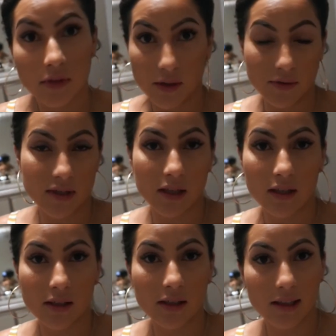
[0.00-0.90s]
It wasn't
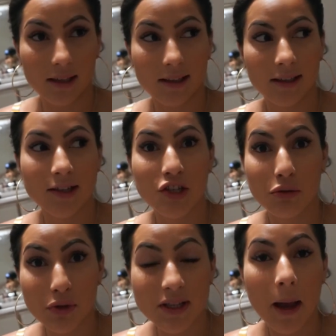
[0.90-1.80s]
good. Like, she
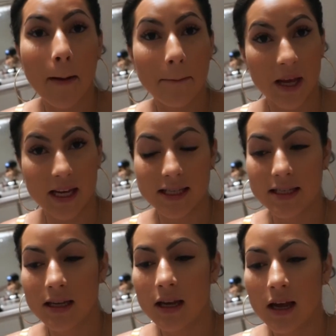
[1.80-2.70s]
was
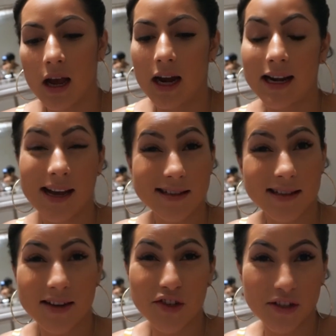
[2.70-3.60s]
pissed. And last
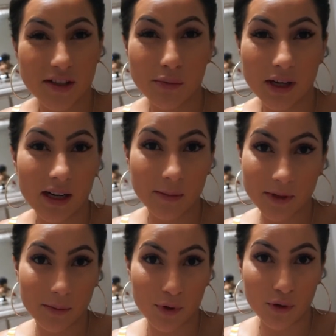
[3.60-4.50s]
night she did wake up
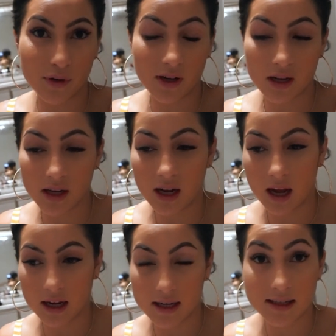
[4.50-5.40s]
in the middle of the night,
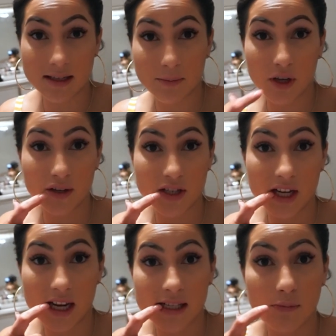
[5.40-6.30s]
and it's because she
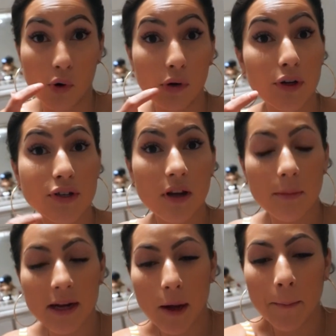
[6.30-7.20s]
has molars
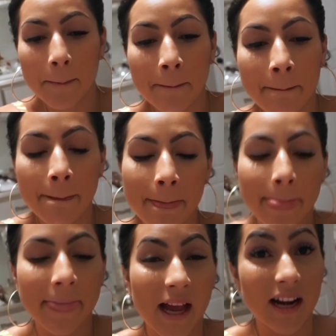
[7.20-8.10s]
coming out.
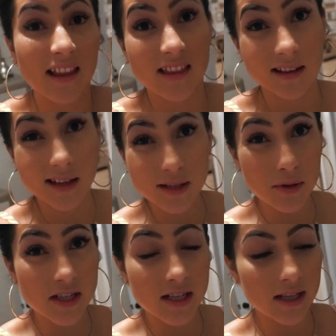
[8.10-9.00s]
And I think that's
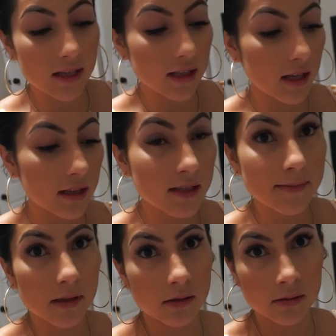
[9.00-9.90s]
why she's acting like this,
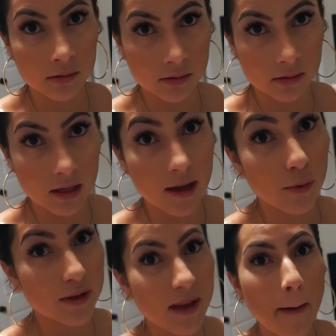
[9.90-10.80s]
but it
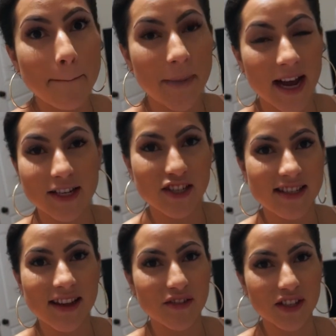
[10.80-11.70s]
was bad. She's
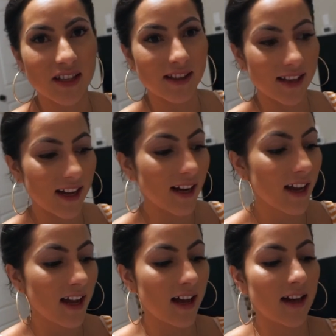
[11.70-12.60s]
never done that
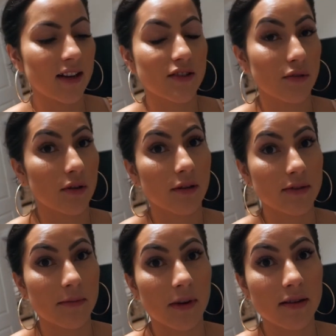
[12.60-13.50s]
at a store. It
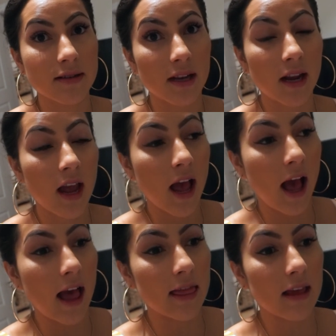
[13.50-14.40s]
was embarrassing.
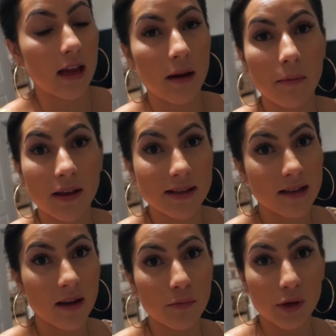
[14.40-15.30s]
And then by the
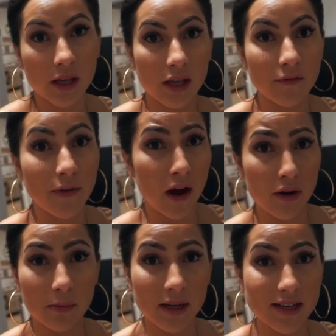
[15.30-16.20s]
time we found
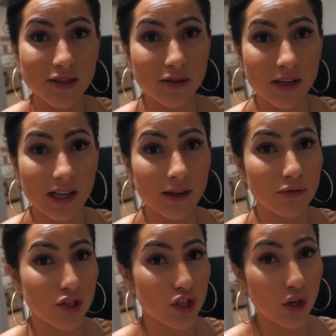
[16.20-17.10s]
a place to eat, it
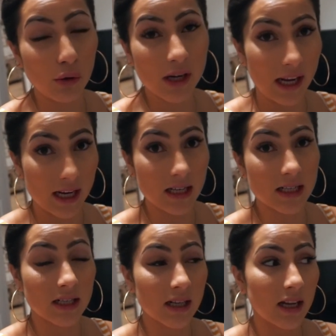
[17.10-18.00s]
was so
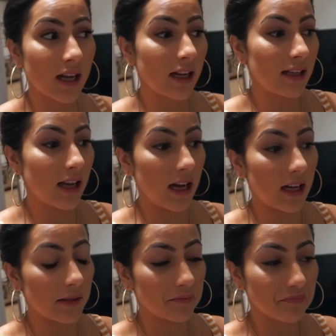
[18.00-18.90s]
late.
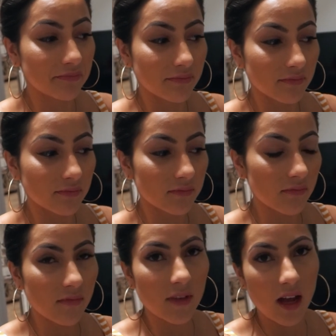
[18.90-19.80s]
Dad,
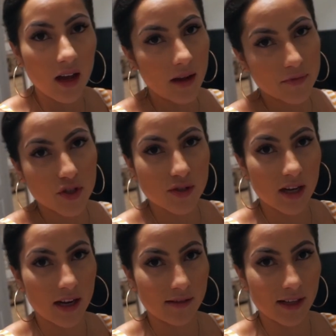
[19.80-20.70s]
I'm just
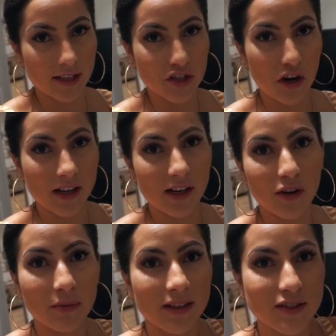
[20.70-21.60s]
kind of like talking
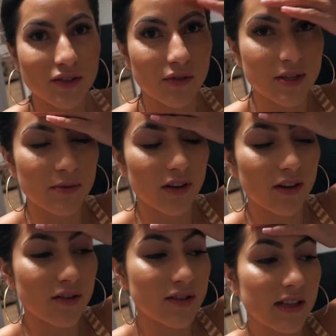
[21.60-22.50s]
low because Don is putting
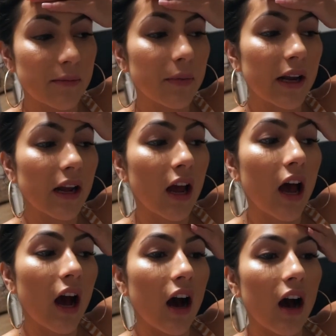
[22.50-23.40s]
her to sleep, but
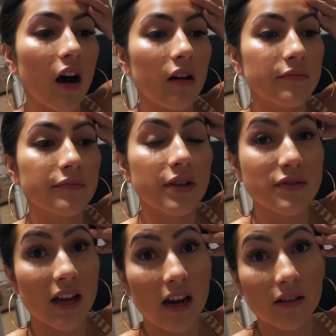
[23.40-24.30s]
it
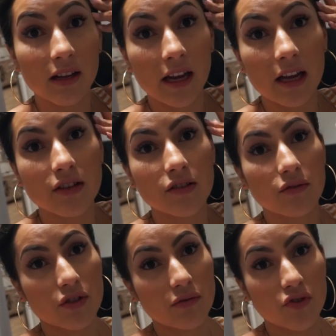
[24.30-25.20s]
was kind of late, so
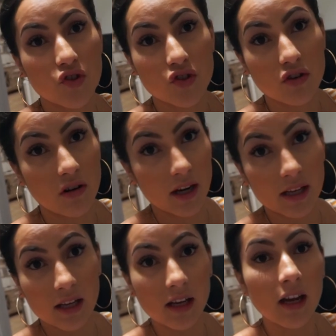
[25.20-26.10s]
she was just
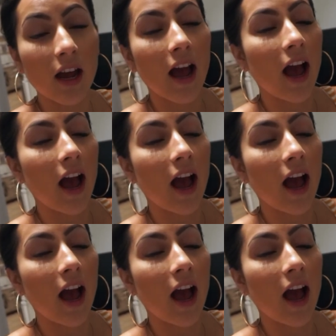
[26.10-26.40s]
cranky,